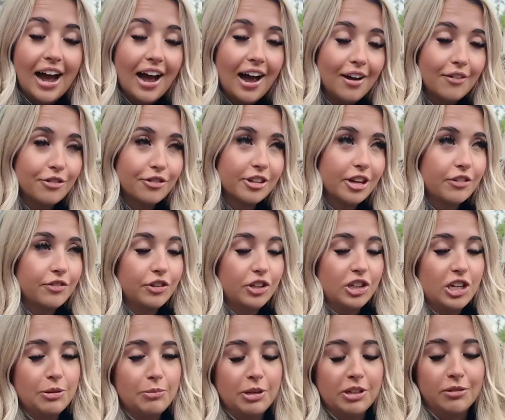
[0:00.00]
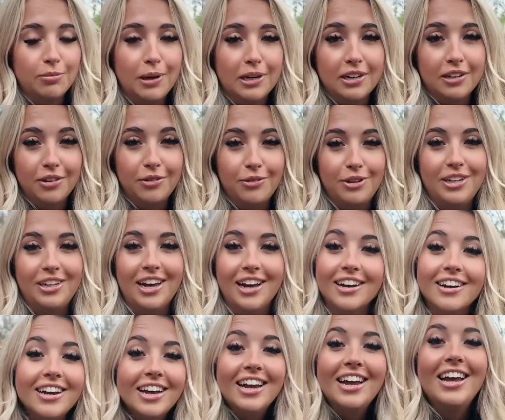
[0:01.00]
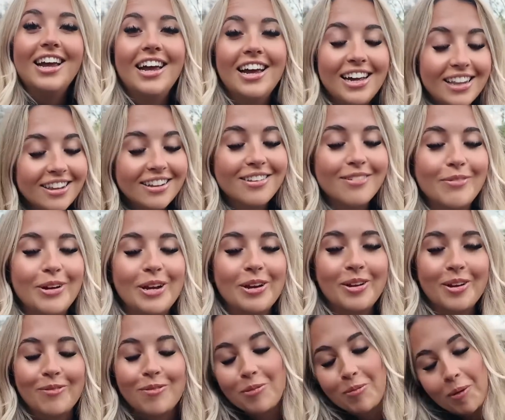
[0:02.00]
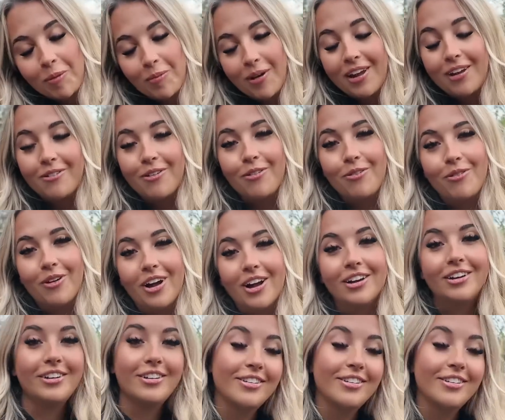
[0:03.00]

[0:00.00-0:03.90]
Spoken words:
I've selfishly been spending the weekend in the Dominican Republic with work.